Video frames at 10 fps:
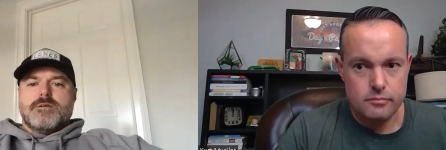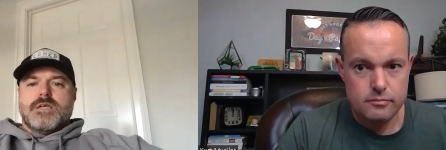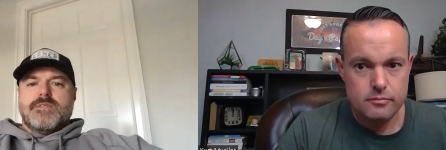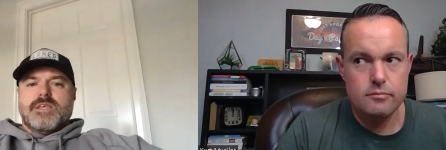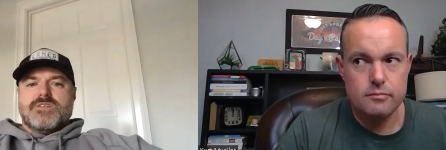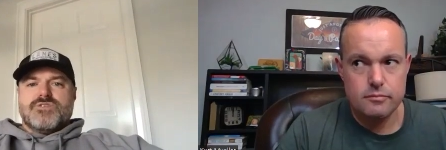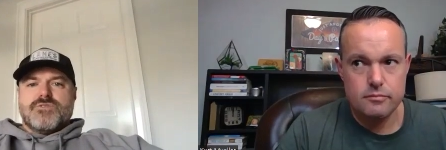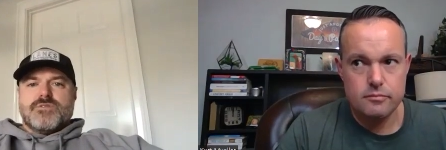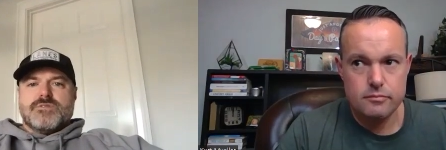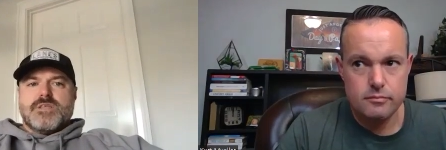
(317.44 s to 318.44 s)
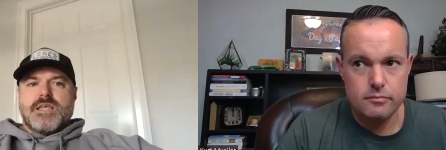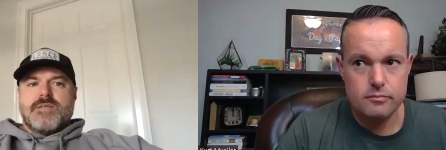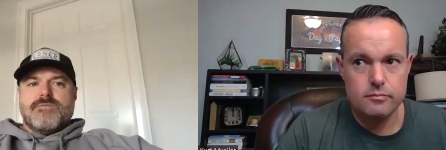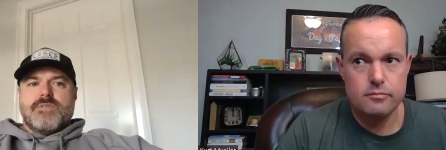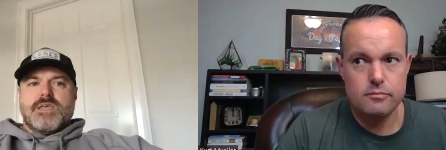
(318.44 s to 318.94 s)
Speaker 1: in the insurance,
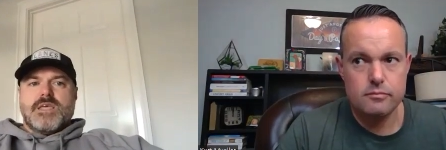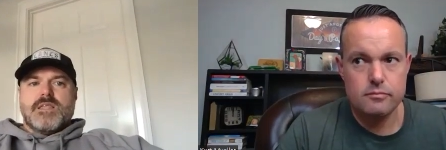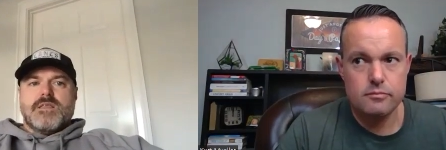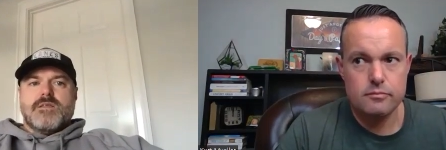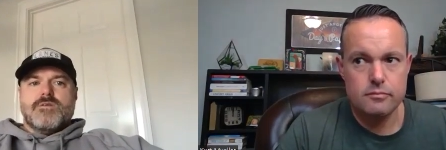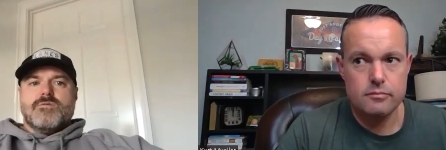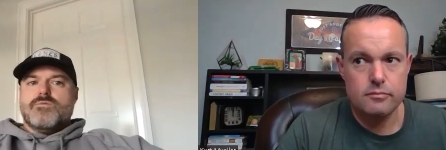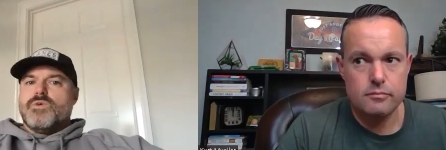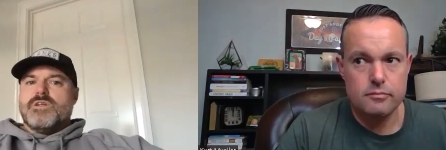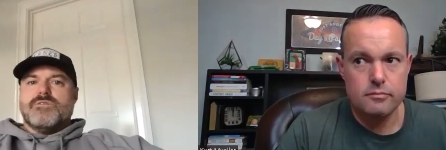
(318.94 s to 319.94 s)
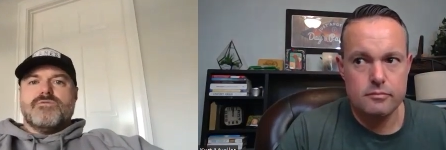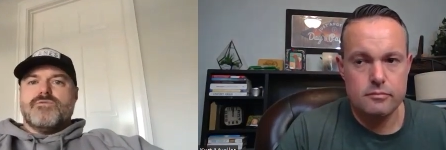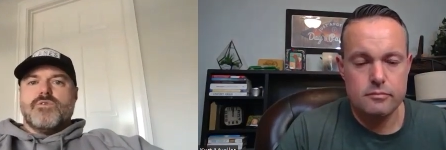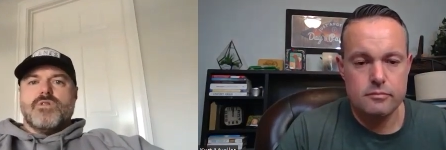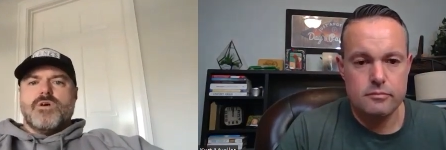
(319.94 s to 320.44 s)
and then went
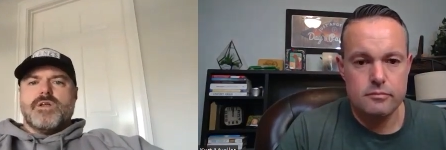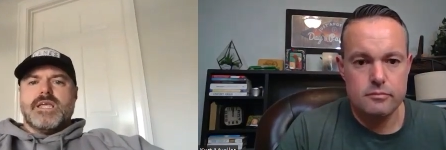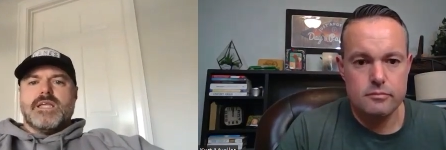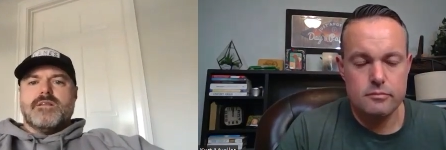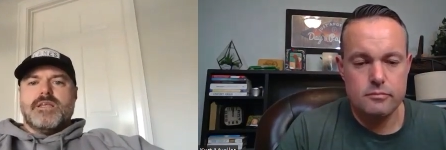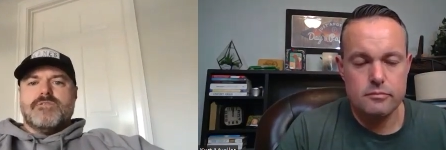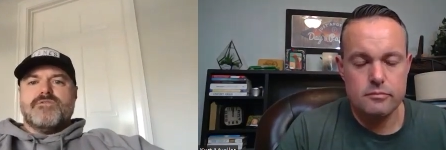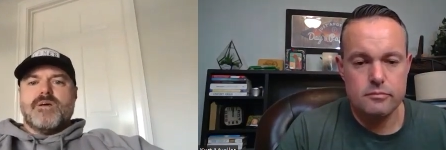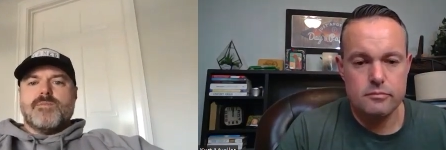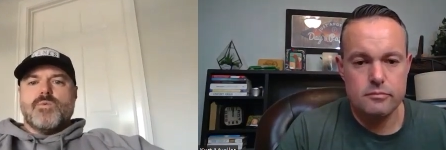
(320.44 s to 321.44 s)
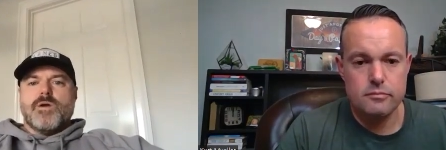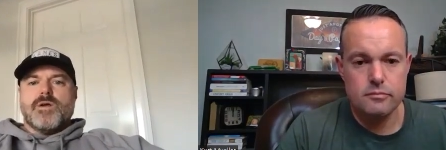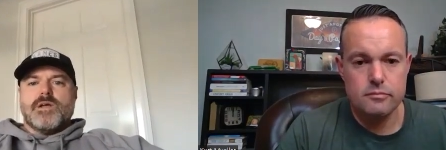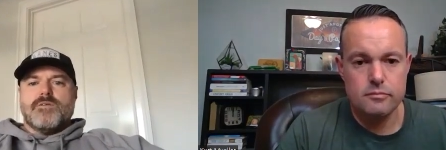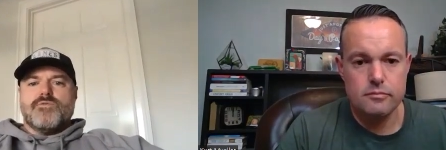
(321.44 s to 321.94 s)
full on in in
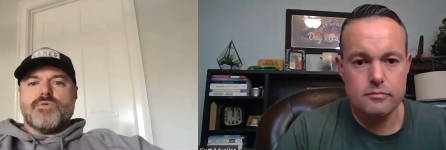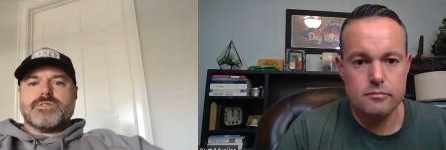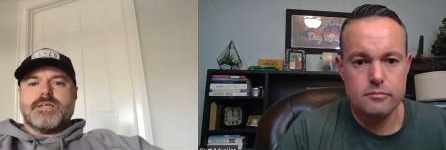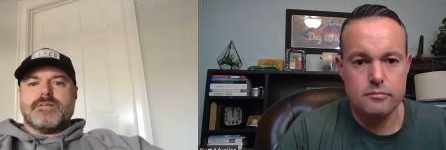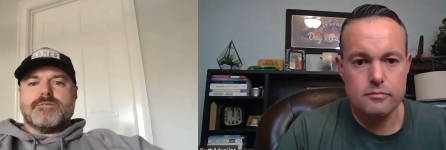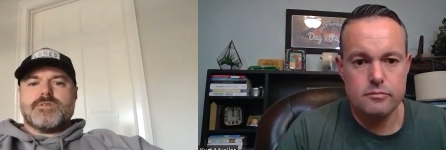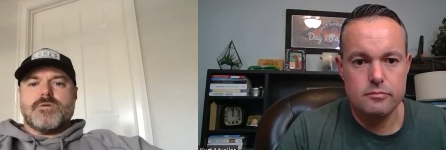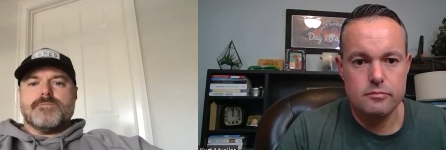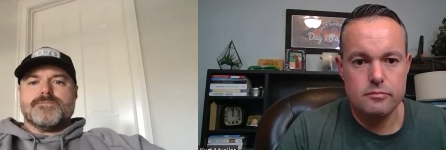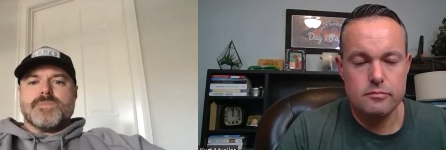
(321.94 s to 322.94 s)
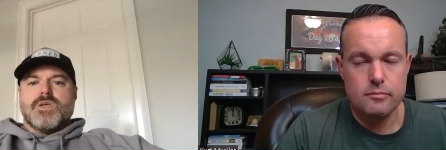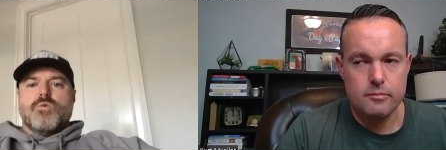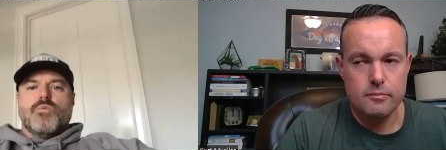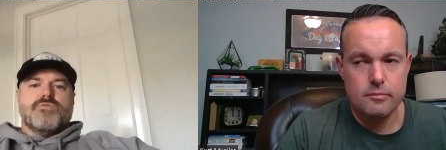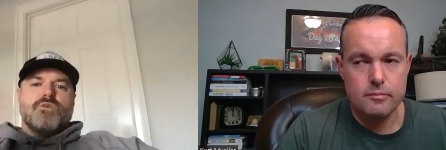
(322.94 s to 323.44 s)
February of fourteen. So
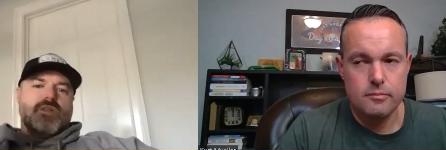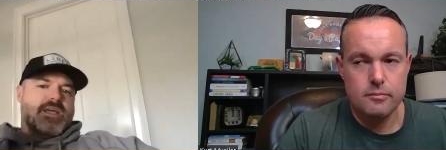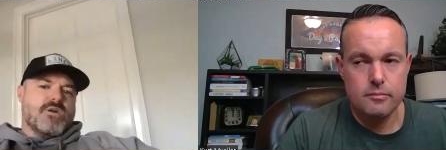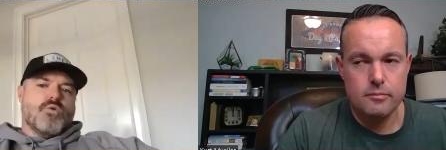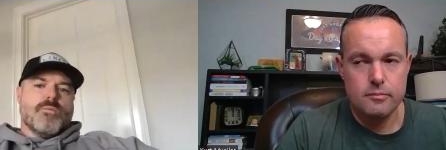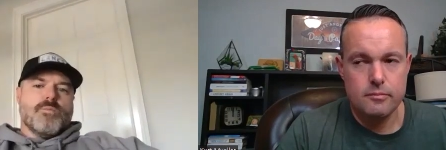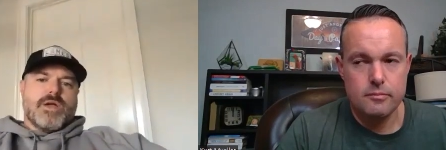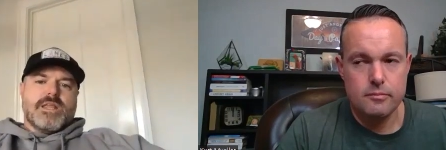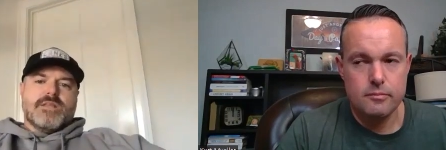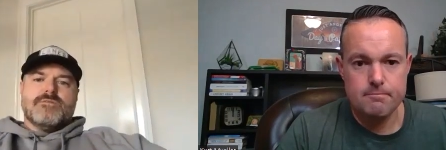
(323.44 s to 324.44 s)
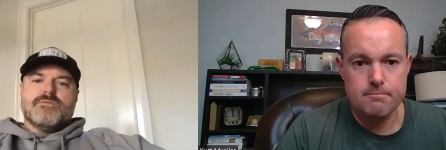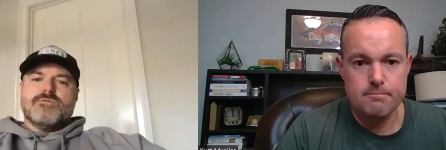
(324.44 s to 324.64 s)
we fully incorporated